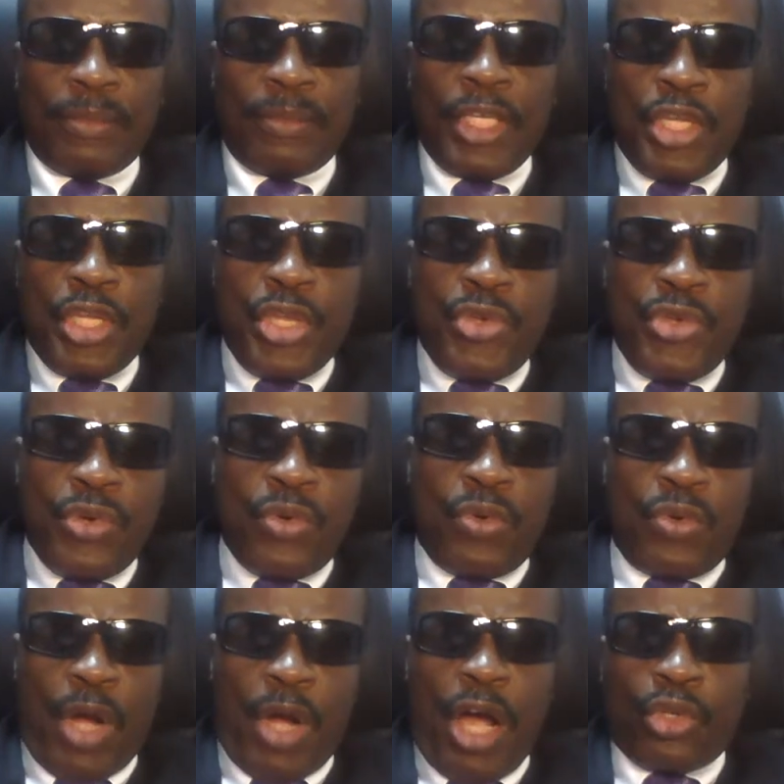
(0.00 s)
He
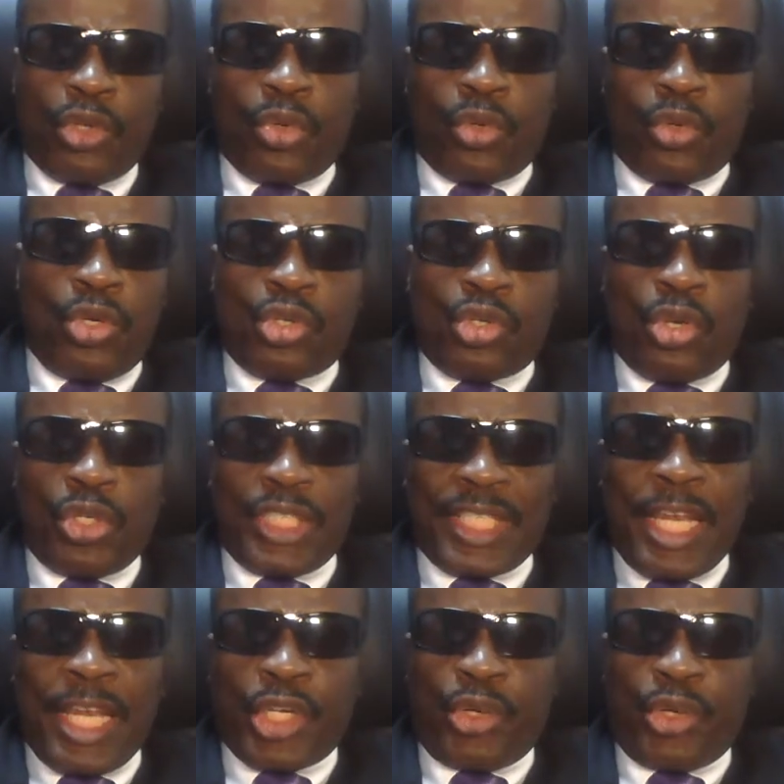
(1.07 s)
knew how to control his
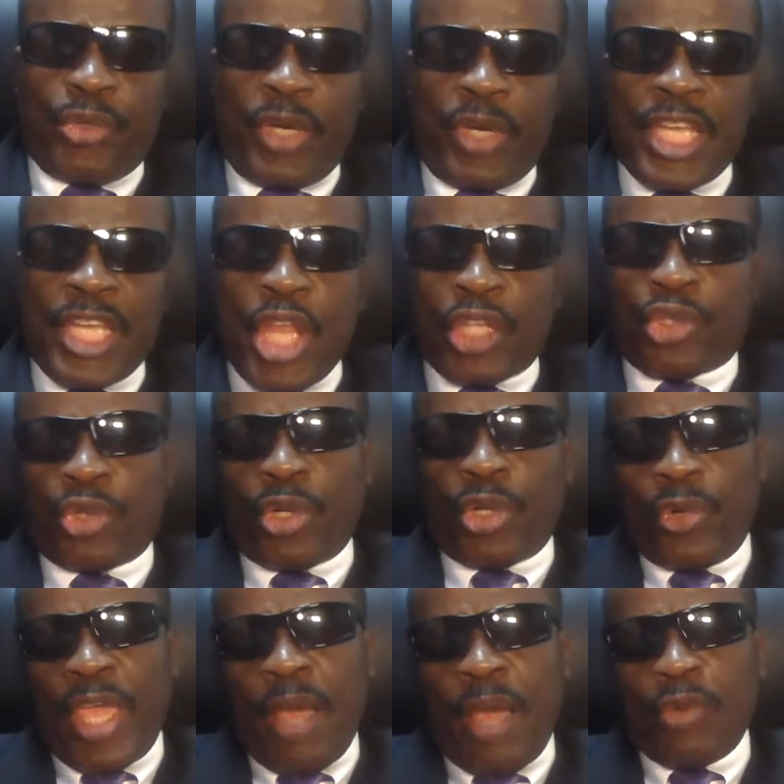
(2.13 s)
internal and
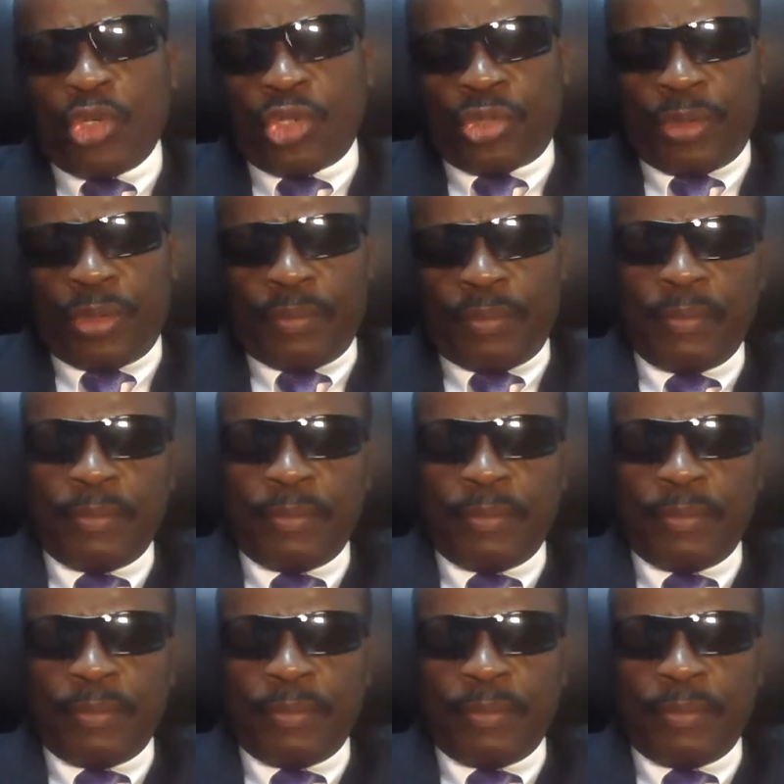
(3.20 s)
external emotion